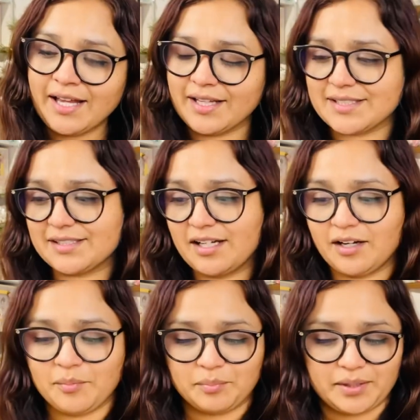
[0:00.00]

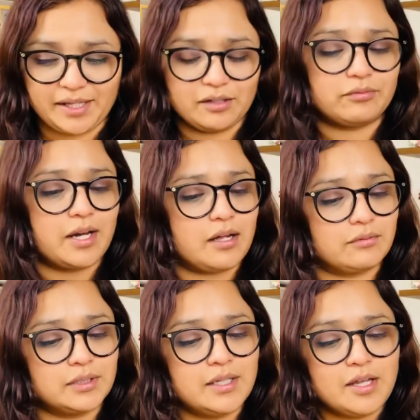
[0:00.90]
start playing
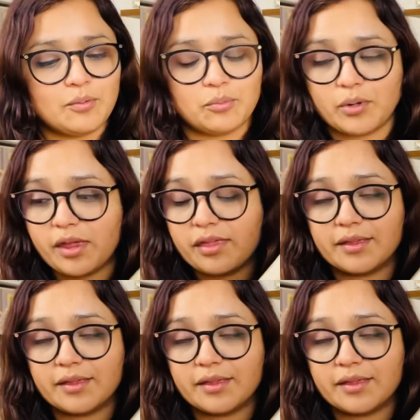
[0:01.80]
around with